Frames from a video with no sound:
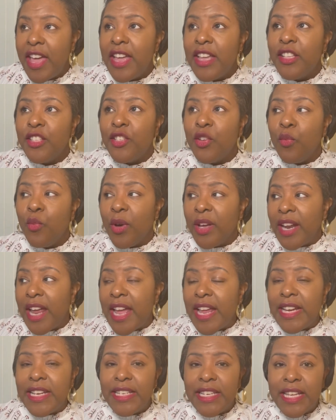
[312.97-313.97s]
So what I
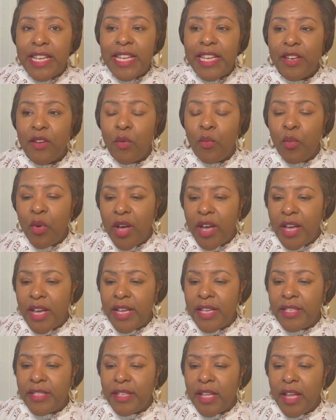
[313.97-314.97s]
did
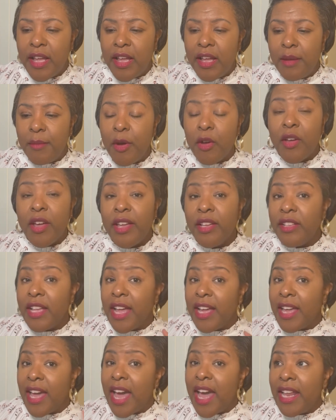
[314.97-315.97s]
was, I
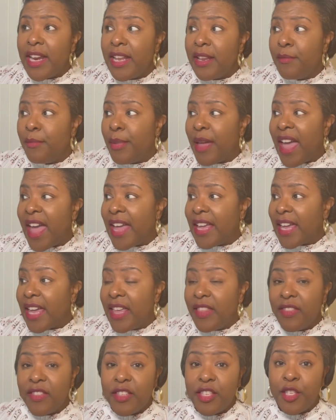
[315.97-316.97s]
got it back in
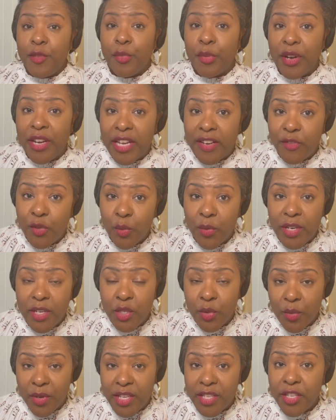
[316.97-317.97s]
the spring of
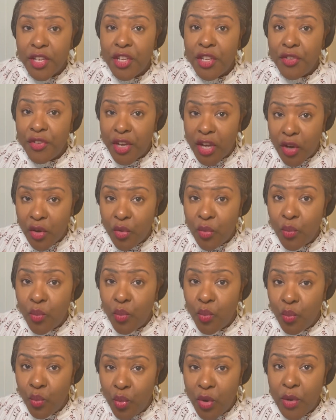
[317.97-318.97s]
2020. So you know
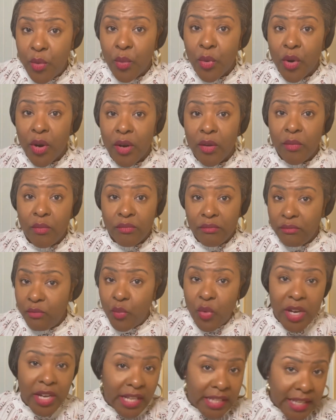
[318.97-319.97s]

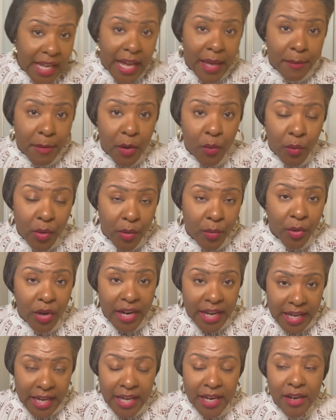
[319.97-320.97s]
what climate we were
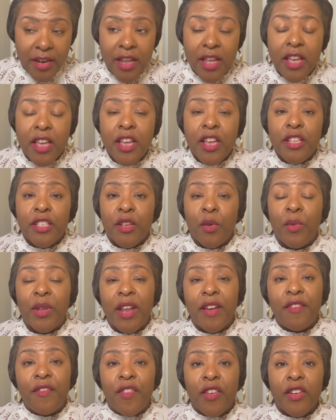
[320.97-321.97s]
in. So when I
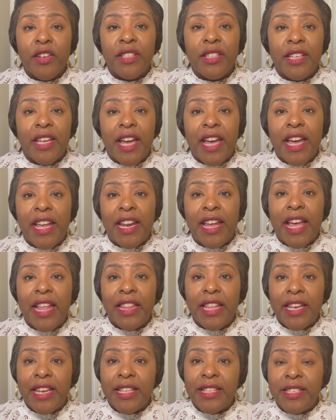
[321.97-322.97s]
first got it, I
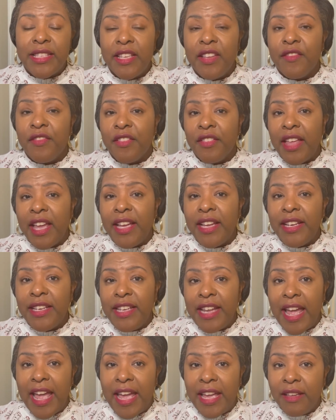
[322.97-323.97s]
let it sit for like a day.